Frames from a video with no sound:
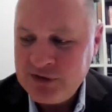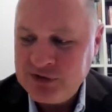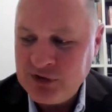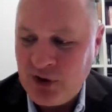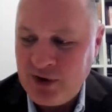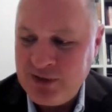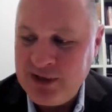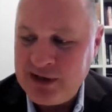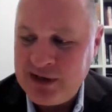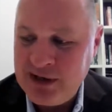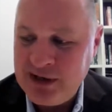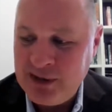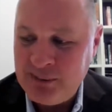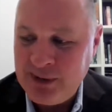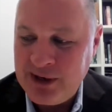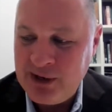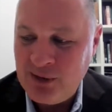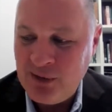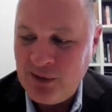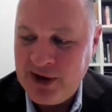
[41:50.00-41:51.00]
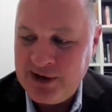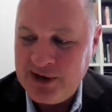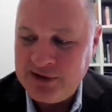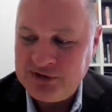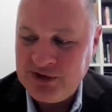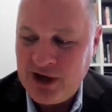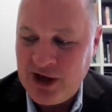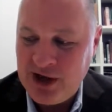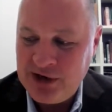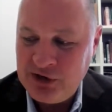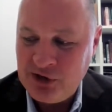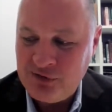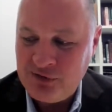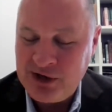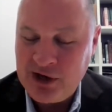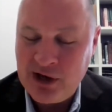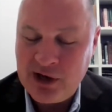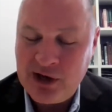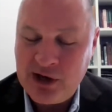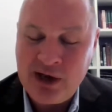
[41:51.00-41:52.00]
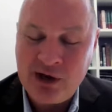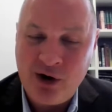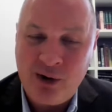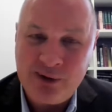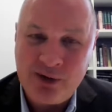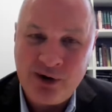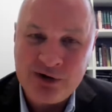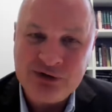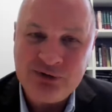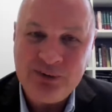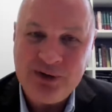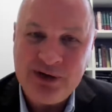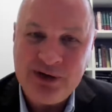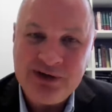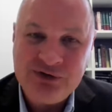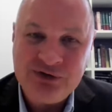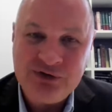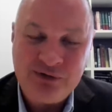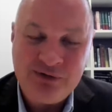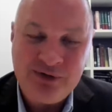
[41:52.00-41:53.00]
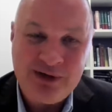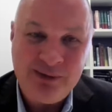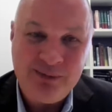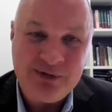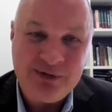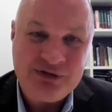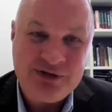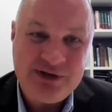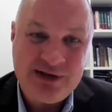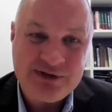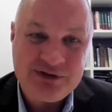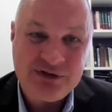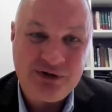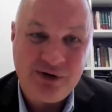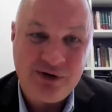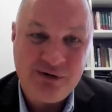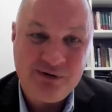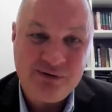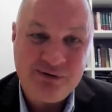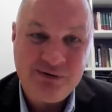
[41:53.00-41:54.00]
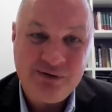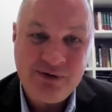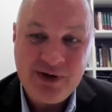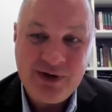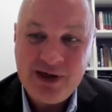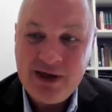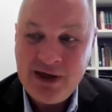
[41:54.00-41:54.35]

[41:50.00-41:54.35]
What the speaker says: So I think in many ways, the idea of an economic OSMIN is sort of a litmus test of